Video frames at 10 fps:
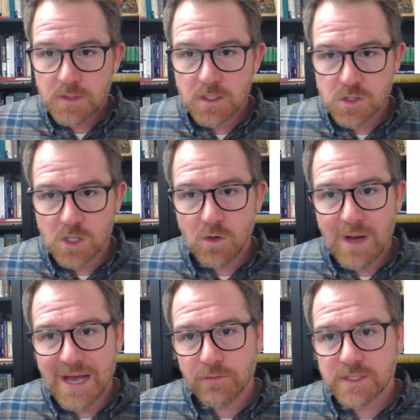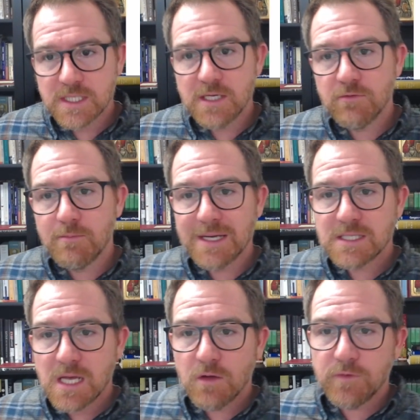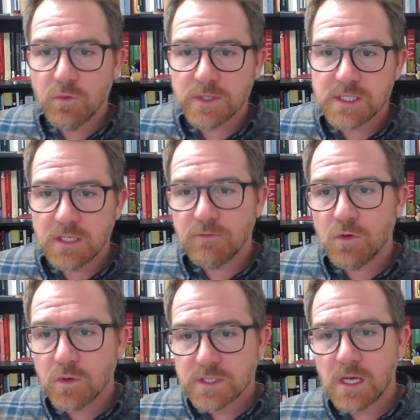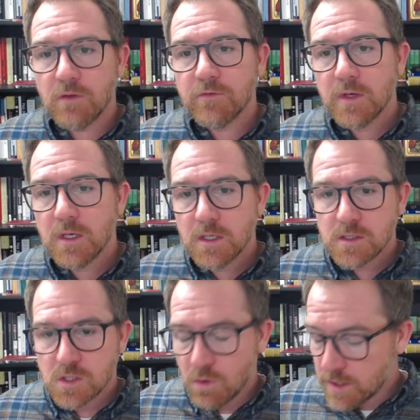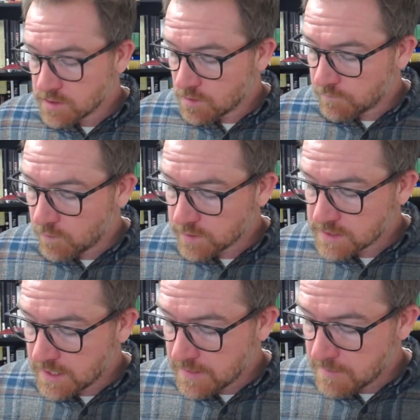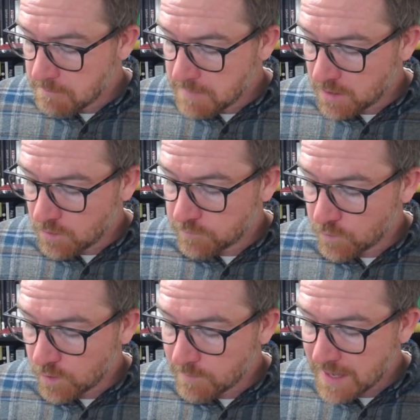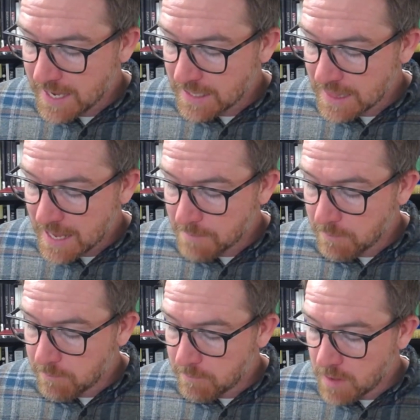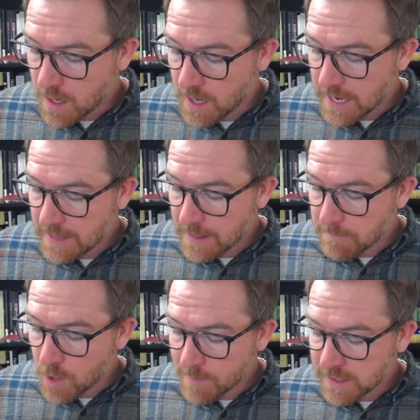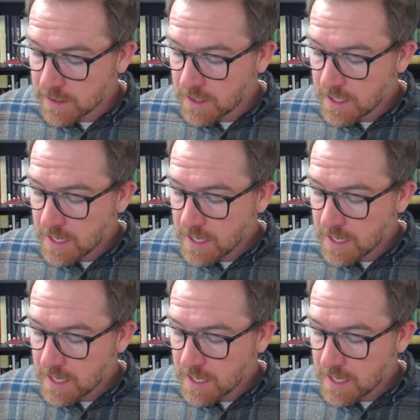So I receive myself, you receive yourself, so on and so forth in the middle form, elabamen,